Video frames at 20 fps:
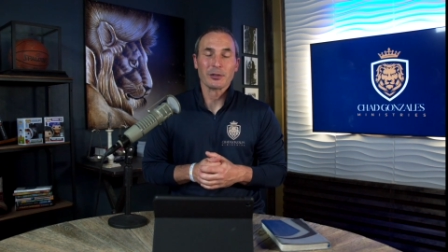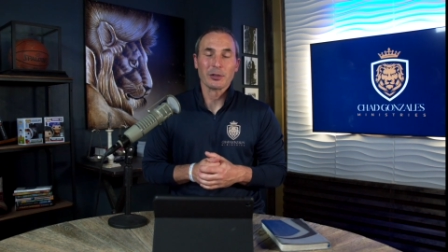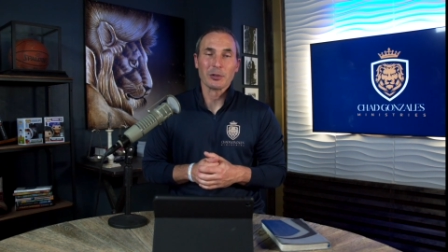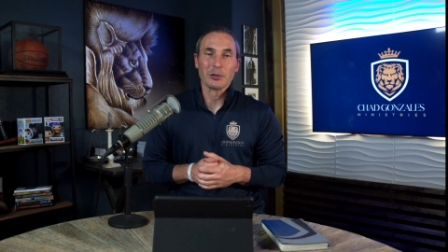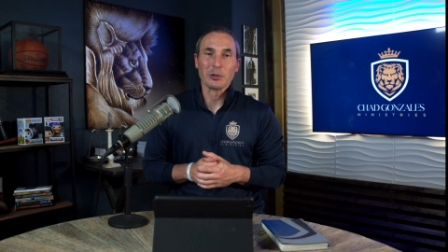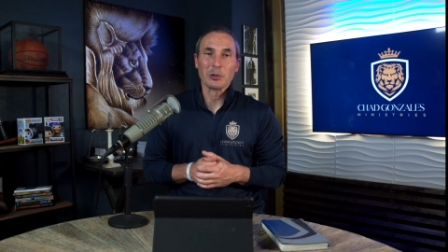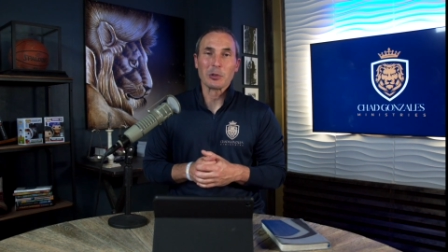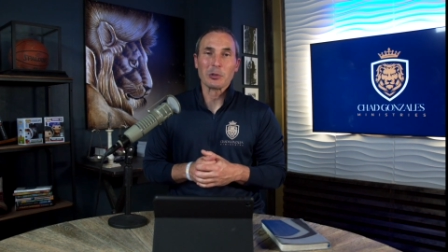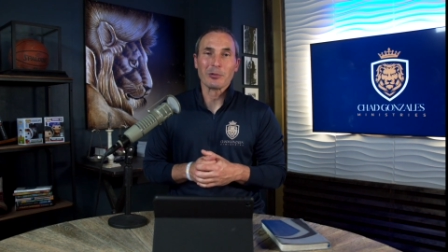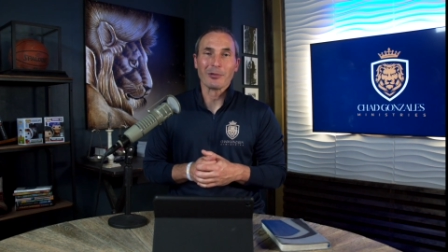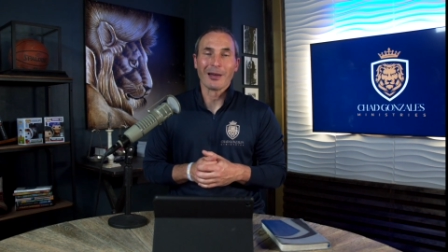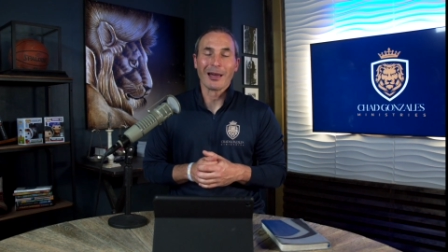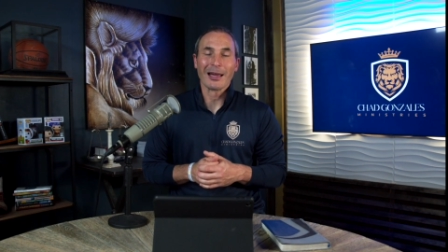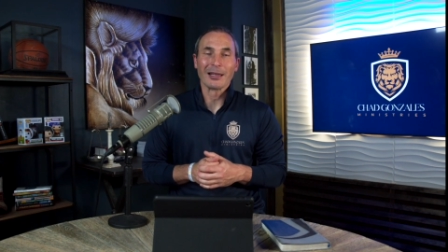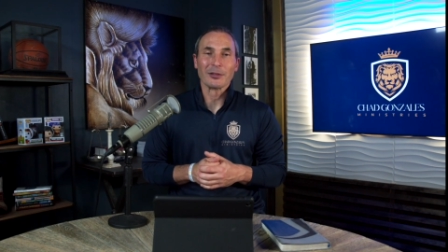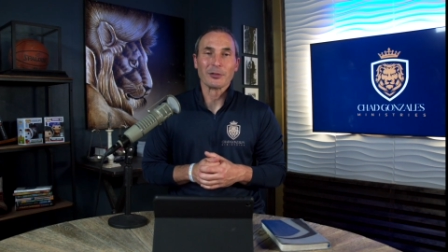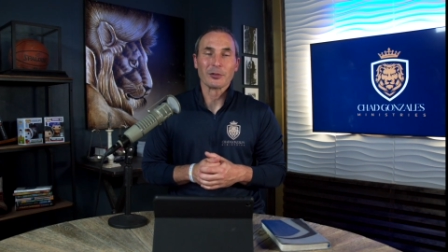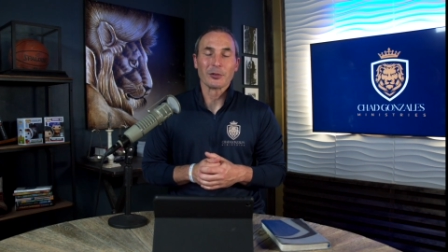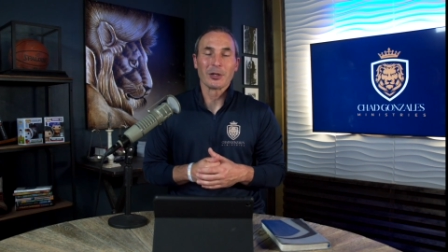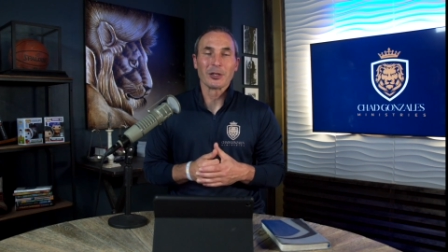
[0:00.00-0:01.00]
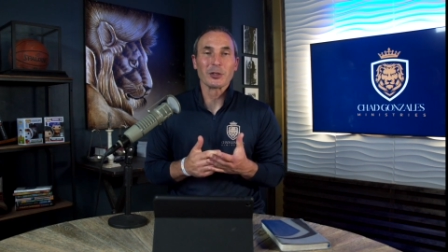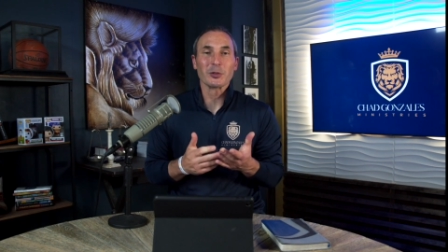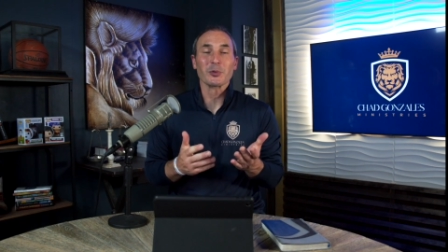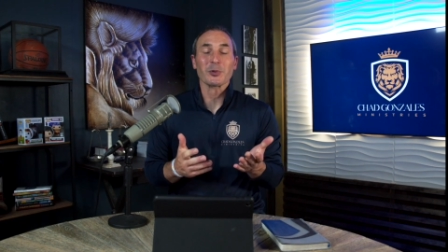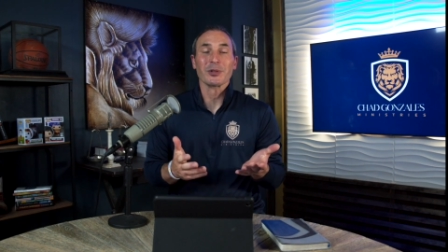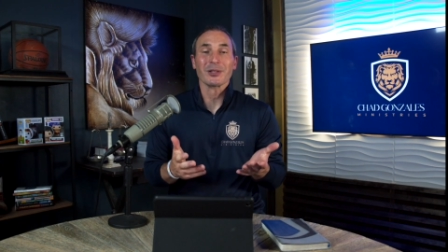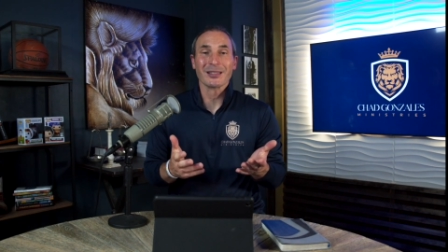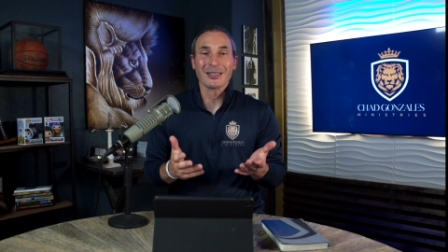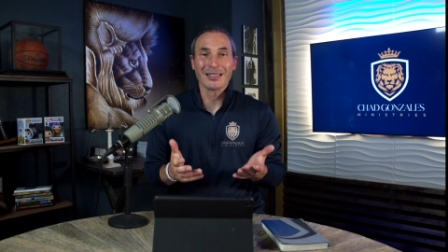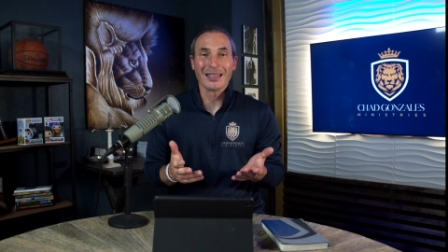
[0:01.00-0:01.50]
to do that. And so I just
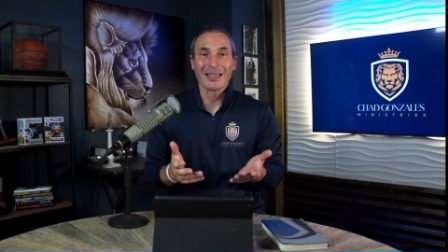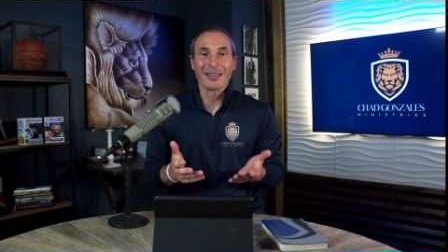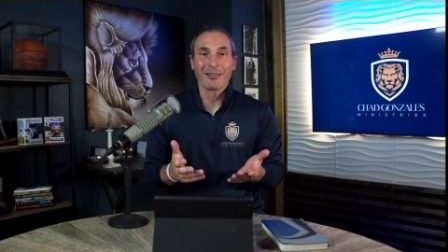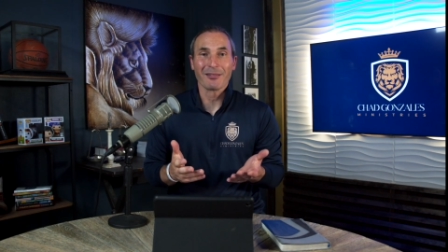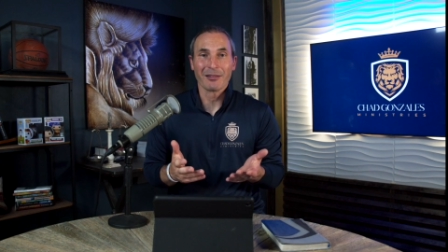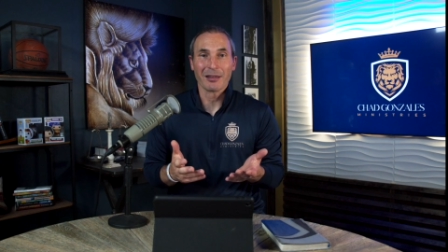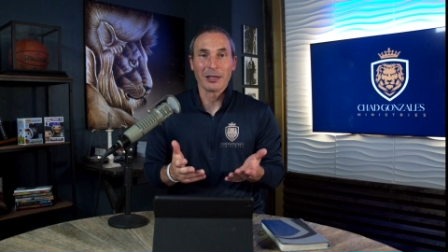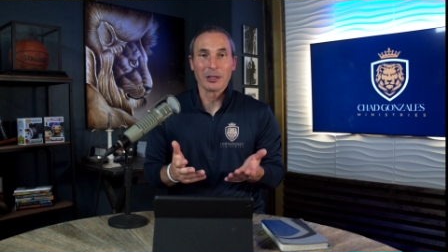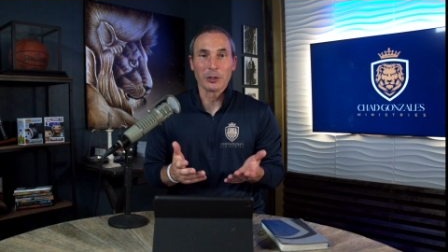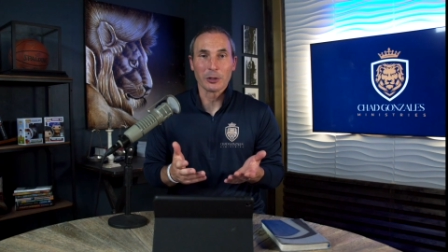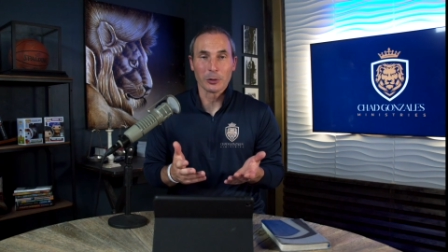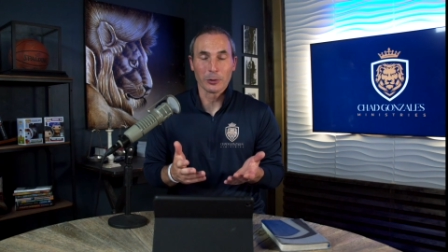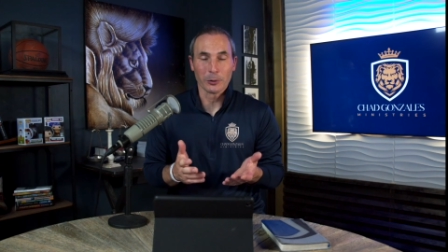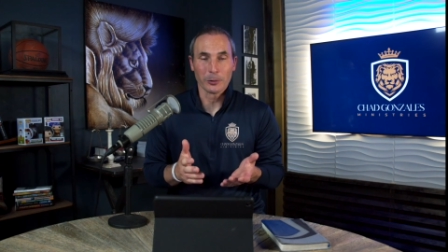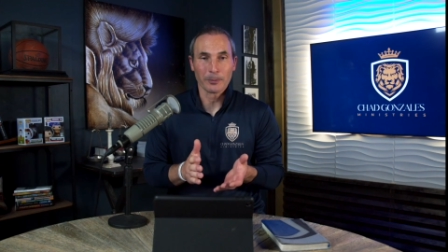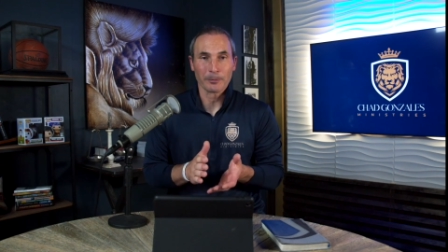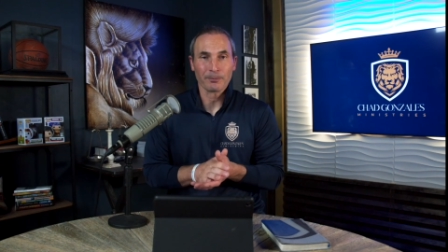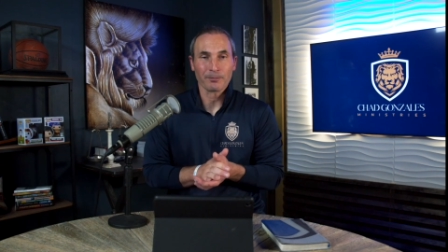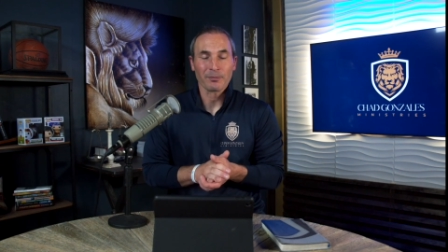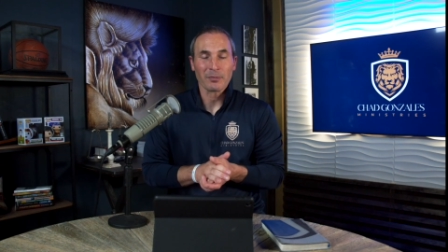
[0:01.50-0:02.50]
want to say thank you.